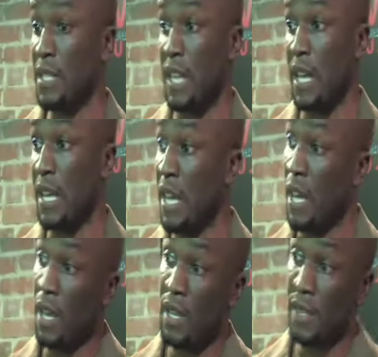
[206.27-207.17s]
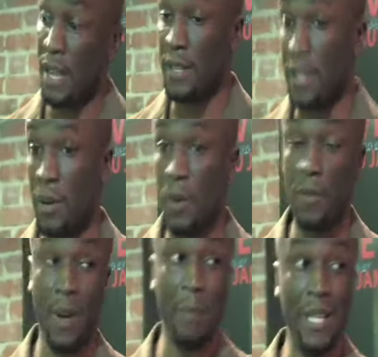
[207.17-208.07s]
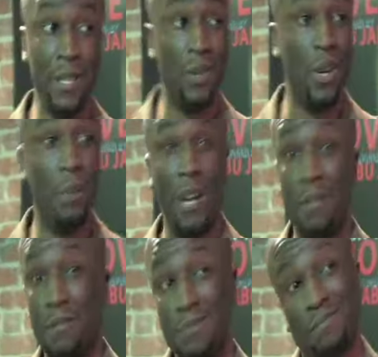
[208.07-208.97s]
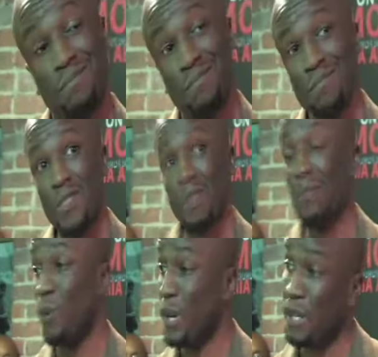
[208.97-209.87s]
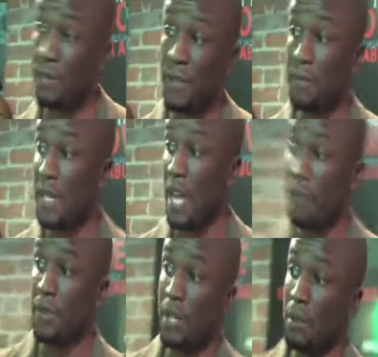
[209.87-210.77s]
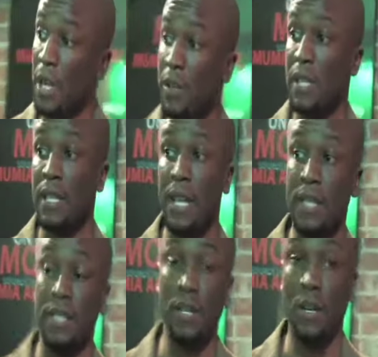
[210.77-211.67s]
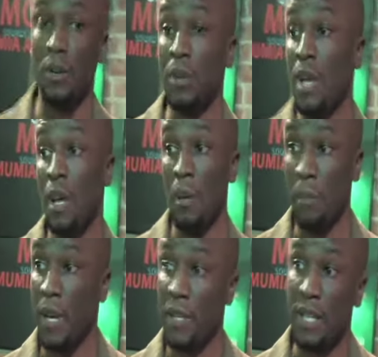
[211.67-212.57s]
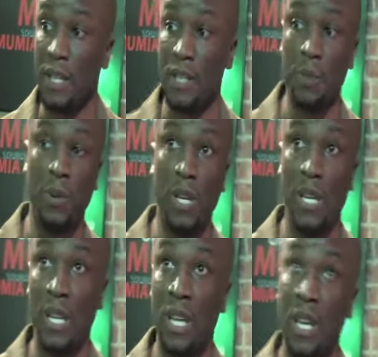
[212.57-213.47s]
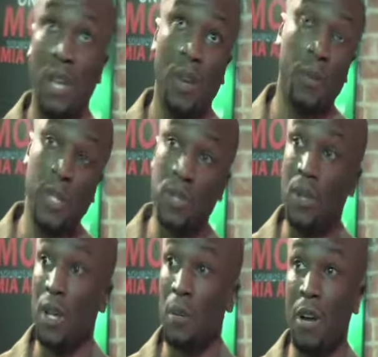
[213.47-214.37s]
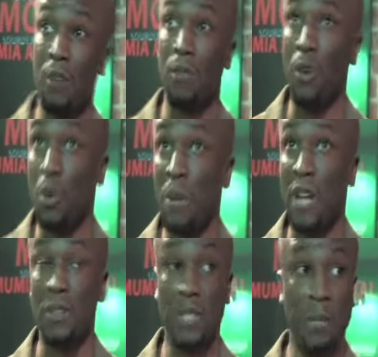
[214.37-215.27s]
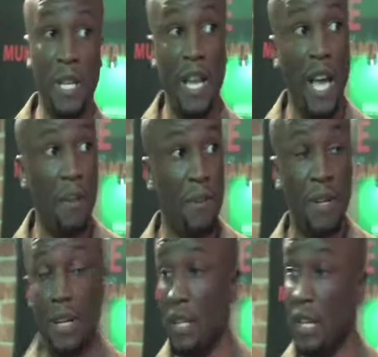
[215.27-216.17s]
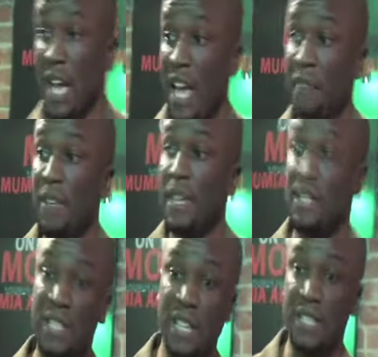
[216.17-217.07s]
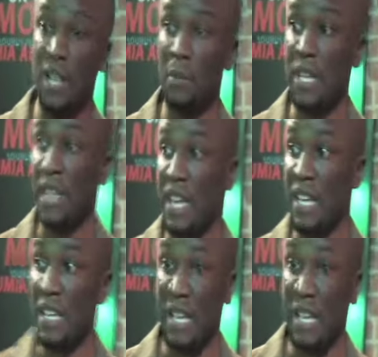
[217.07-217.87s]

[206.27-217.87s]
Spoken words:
that I deal with. I mentor about 40 to 50 African American and Latino males at this point. When you talk about role models, I mean, I have kids that tell me that